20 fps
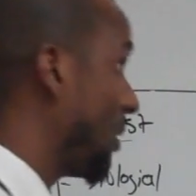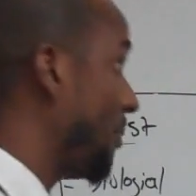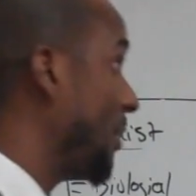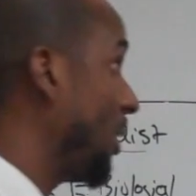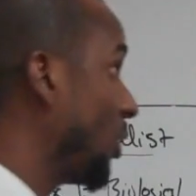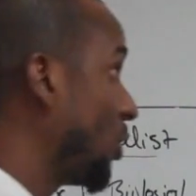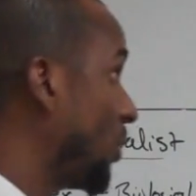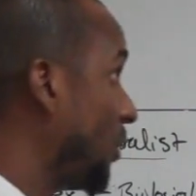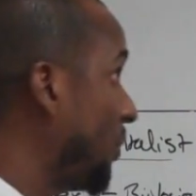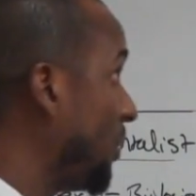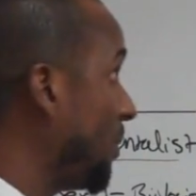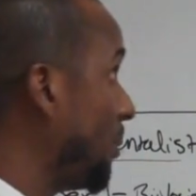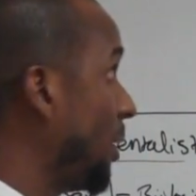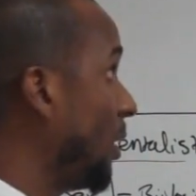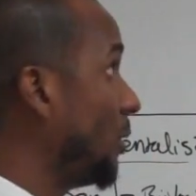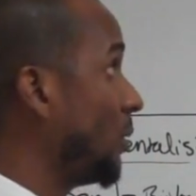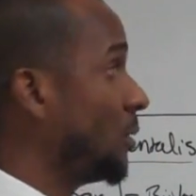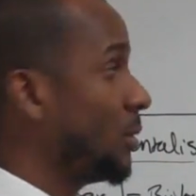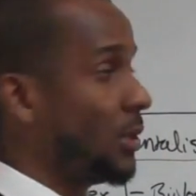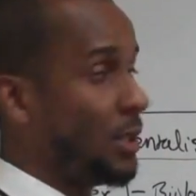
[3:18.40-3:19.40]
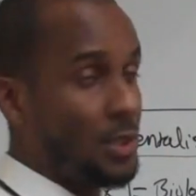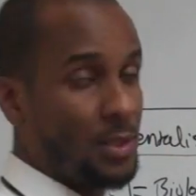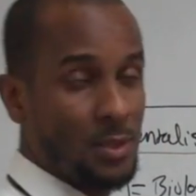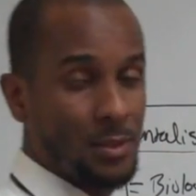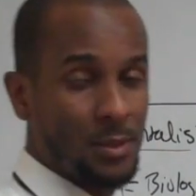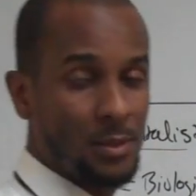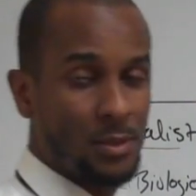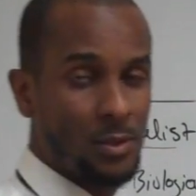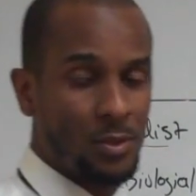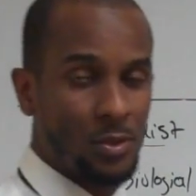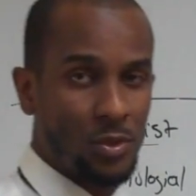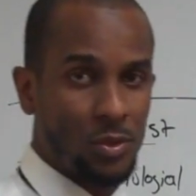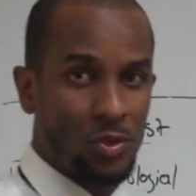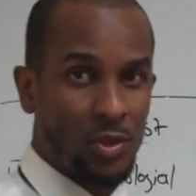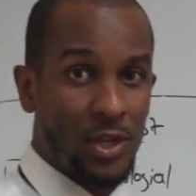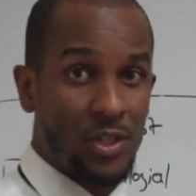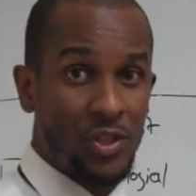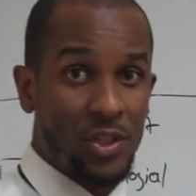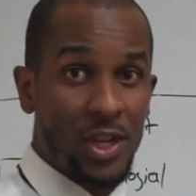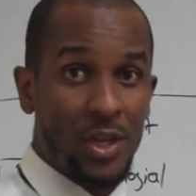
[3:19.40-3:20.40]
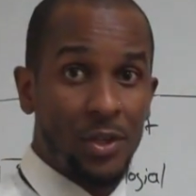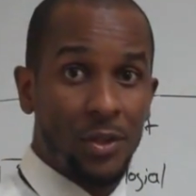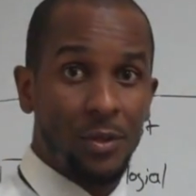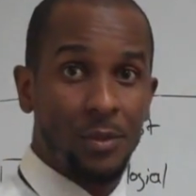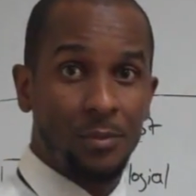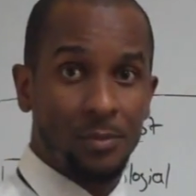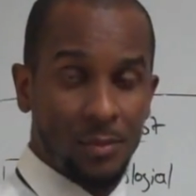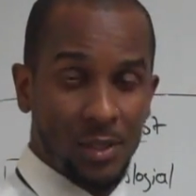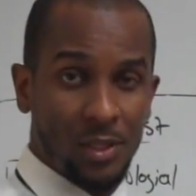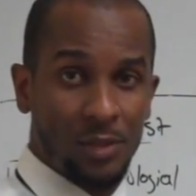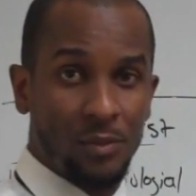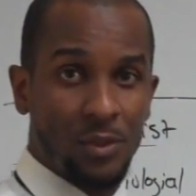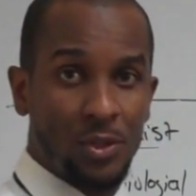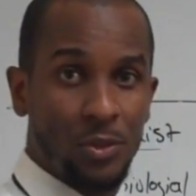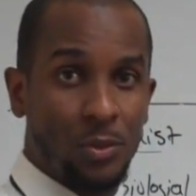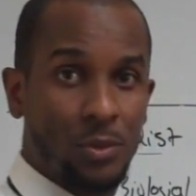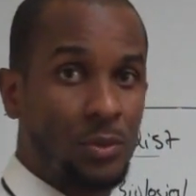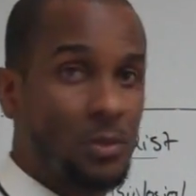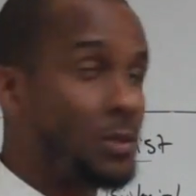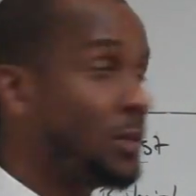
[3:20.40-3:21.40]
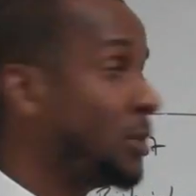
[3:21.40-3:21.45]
a male to female uh, transgendered individual.